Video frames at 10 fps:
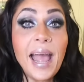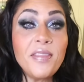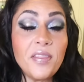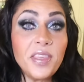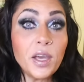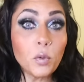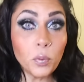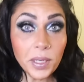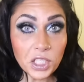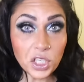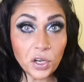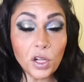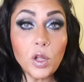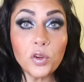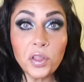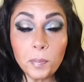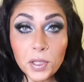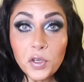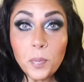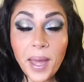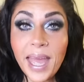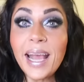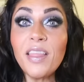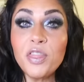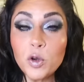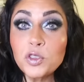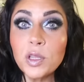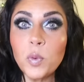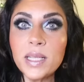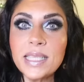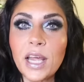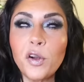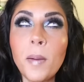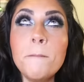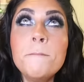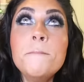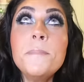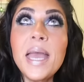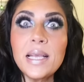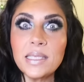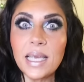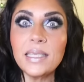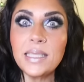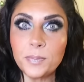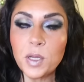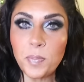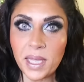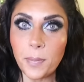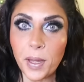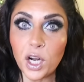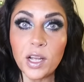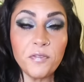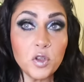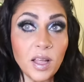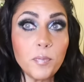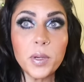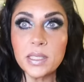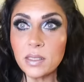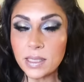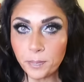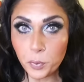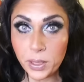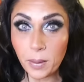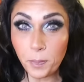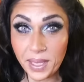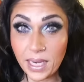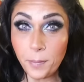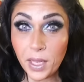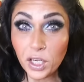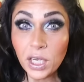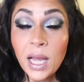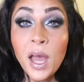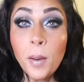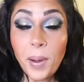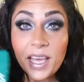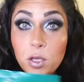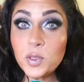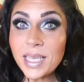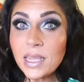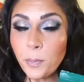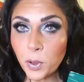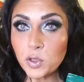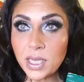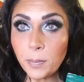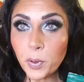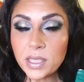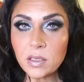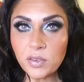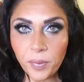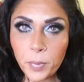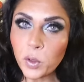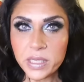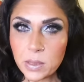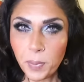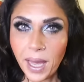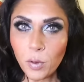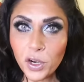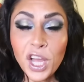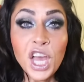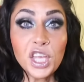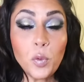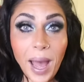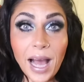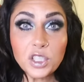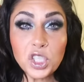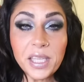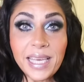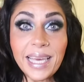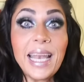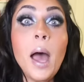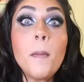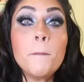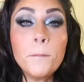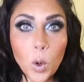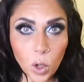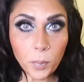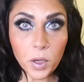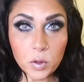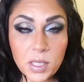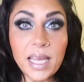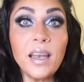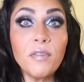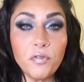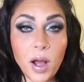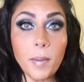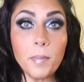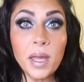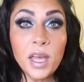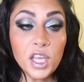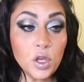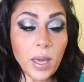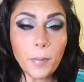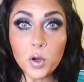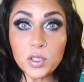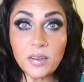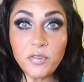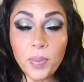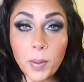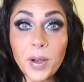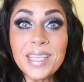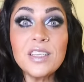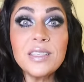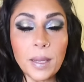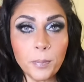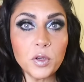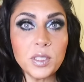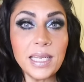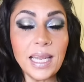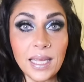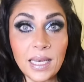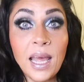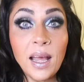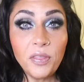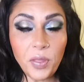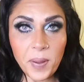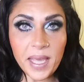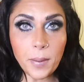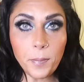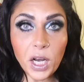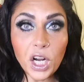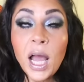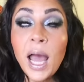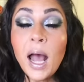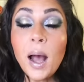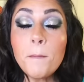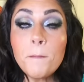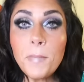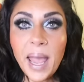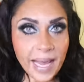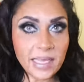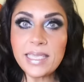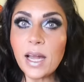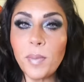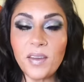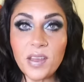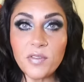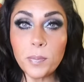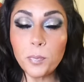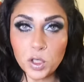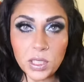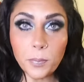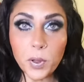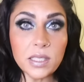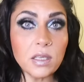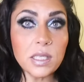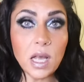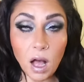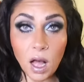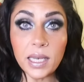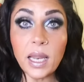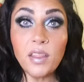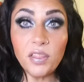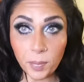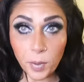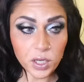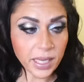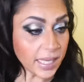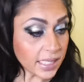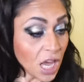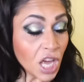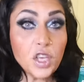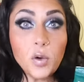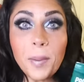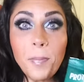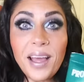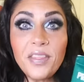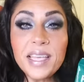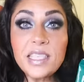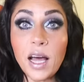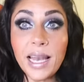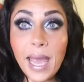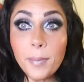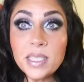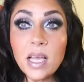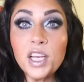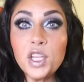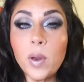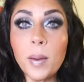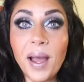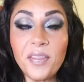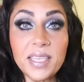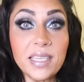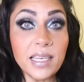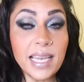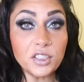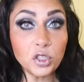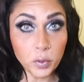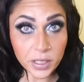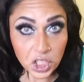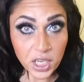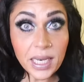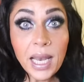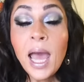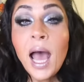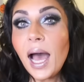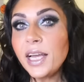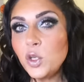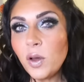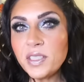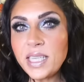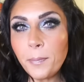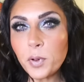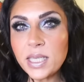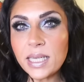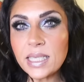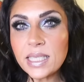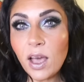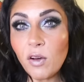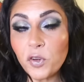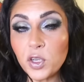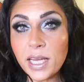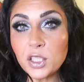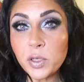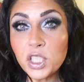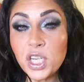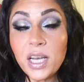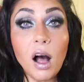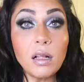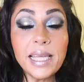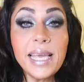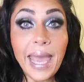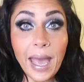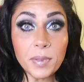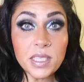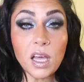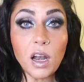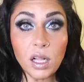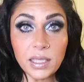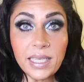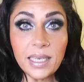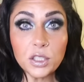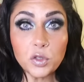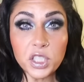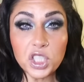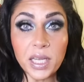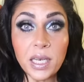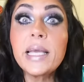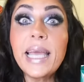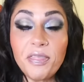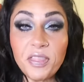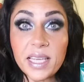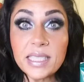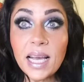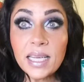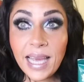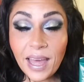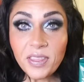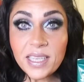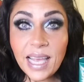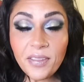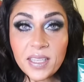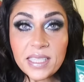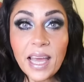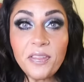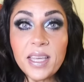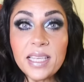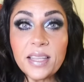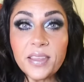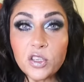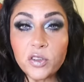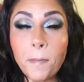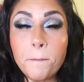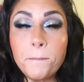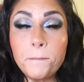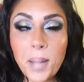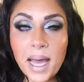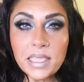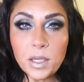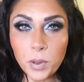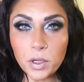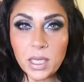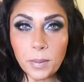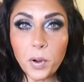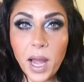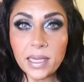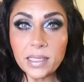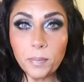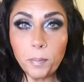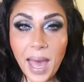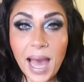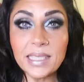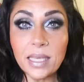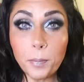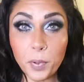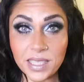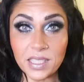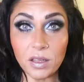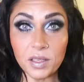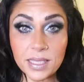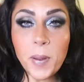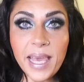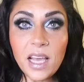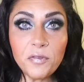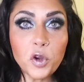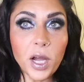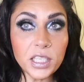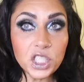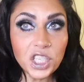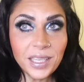And then the original or the blue bag, those are the ones that are amazing dipped in peanut butter. If you love pretzels and peanut butter, by using the protein pretzels from Crisp Power, you actually get more protein from, you get protein from the pretzels and protein in the peanut butter hands down my favorite protein pretzels on the market. You can buy these on Amazon. You can buy these on Netrition. I do have a 10% discount for Netrition. I'll link Amazon. I'll link Netrition. Get these. Get these, get these, get these. These are the best protein packed pretzels. Speaking of crunch,